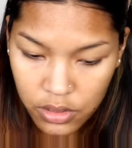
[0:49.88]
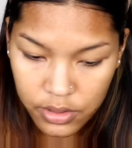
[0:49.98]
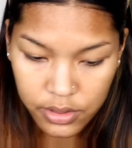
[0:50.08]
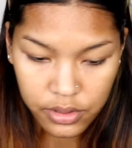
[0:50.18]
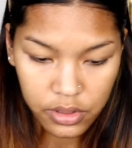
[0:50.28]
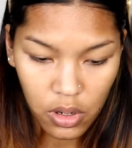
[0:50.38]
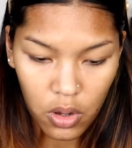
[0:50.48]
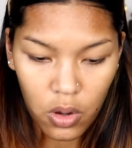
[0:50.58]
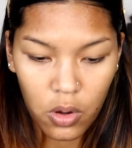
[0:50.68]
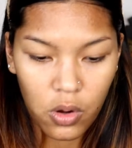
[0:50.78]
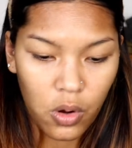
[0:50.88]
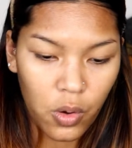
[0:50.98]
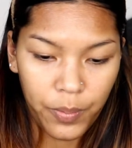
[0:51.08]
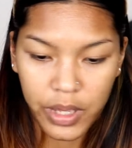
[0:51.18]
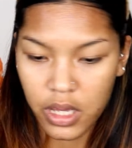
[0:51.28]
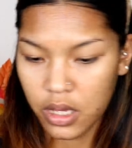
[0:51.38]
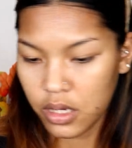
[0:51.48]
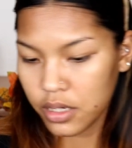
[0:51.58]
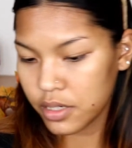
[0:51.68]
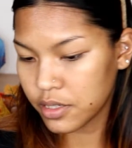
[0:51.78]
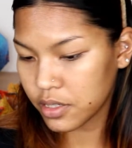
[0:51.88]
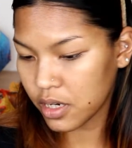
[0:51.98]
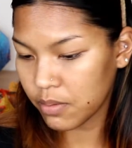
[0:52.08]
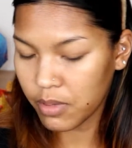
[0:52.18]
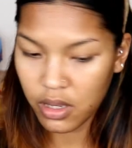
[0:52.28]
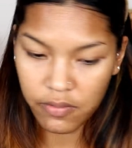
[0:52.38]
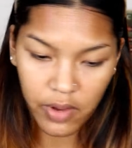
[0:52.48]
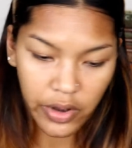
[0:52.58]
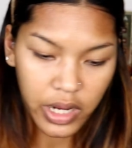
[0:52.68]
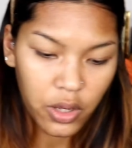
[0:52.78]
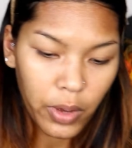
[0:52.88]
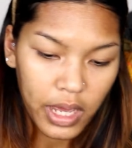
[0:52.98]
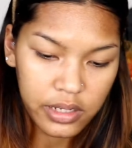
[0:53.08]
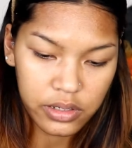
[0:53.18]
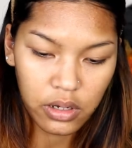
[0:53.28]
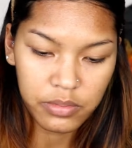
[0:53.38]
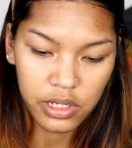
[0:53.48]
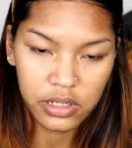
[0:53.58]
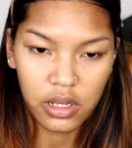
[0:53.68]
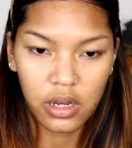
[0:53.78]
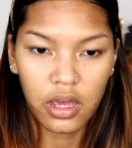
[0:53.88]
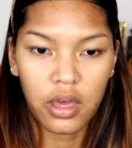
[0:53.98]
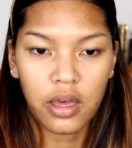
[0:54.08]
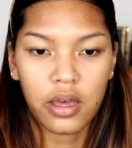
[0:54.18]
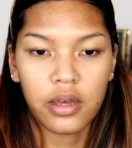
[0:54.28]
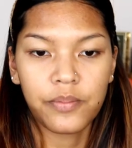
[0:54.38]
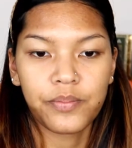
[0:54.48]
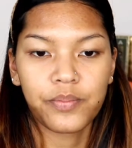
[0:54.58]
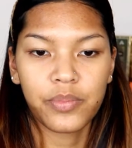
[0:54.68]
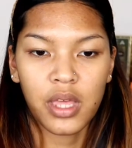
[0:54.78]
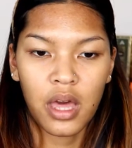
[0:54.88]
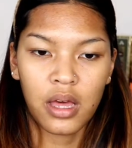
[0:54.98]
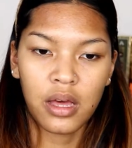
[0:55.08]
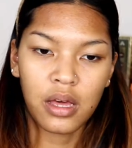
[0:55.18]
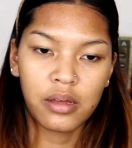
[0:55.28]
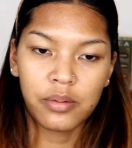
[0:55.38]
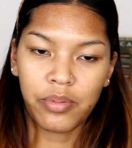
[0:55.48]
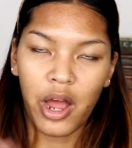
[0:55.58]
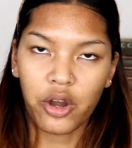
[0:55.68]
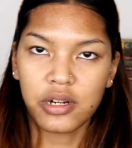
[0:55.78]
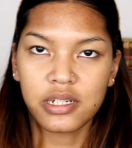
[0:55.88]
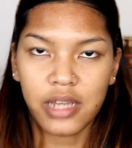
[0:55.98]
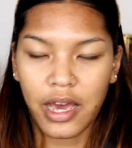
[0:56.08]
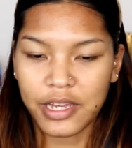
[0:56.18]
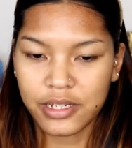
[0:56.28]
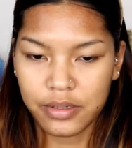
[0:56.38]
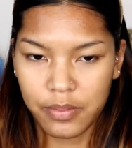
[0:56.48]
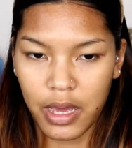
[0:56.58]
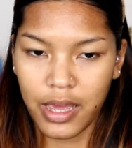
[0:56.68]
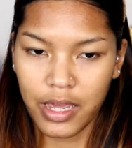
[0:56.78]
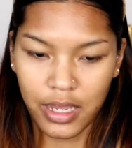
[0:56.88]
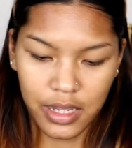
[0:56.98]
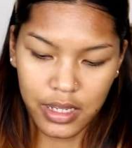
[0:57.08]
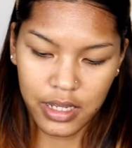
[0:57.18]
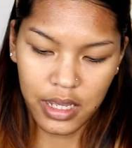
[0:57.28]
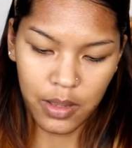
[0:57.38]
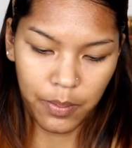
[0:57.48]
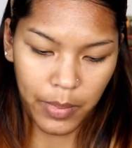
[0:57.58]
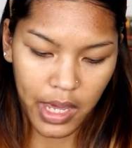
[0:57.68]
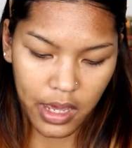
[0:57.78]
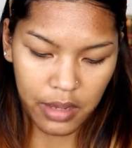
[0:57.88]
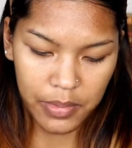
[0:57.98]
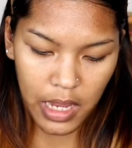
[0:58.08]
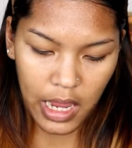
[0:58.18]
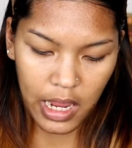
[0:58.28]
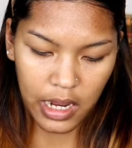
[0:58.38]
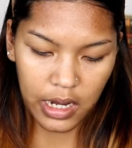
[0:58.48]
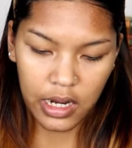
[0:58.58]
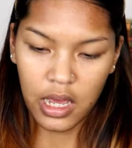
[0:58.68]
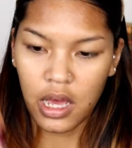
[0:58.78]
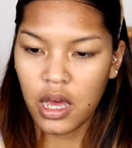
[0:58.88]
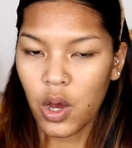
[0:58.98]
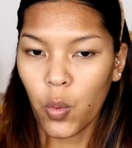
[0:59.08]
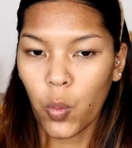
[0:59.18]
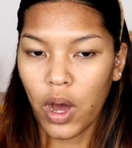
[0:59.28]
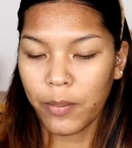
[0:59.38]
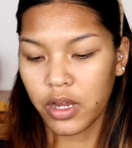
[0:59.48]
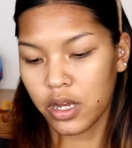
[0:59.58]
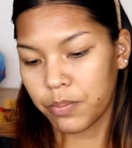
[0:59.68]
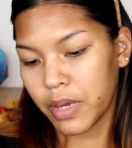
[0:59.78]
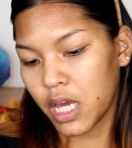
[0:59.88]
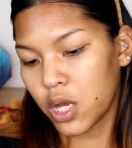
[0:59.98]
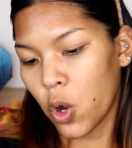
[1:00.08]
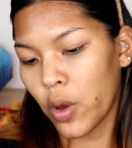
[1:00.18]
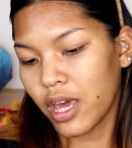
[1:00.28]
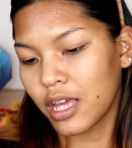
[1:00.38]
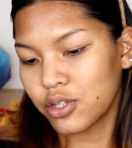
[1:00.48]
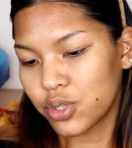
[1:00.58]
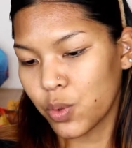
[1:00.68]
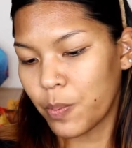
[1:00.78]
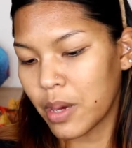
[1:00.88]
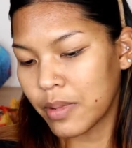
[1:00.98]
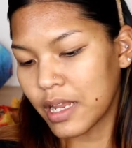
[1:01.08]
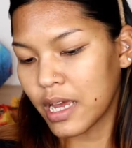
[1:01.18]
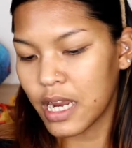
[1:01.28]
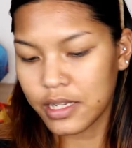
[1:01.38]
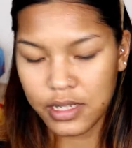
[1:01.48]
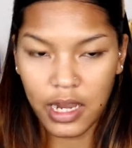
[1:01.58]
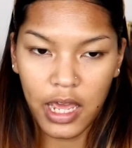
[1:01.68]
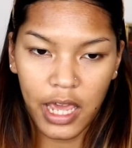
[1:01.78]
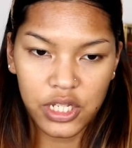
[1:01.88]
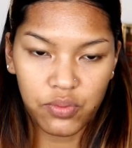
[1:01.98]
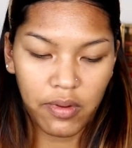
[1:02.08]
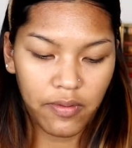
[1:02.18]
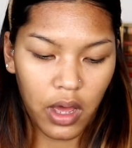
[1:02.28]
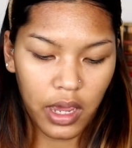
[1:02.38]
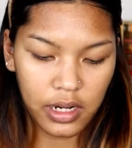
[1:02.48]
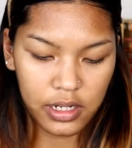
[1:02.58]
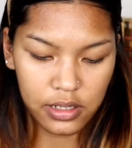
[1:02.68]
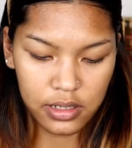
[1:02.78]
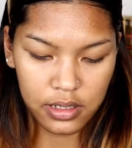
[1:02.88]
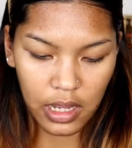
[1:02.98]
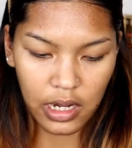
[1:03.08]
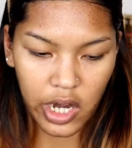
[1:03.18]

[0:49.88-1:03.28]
So because it's gonna be very quick, so I'm just gonna prioritize my makeup, and I'm gonna be going into Maybelline Instant Age Revive. This is in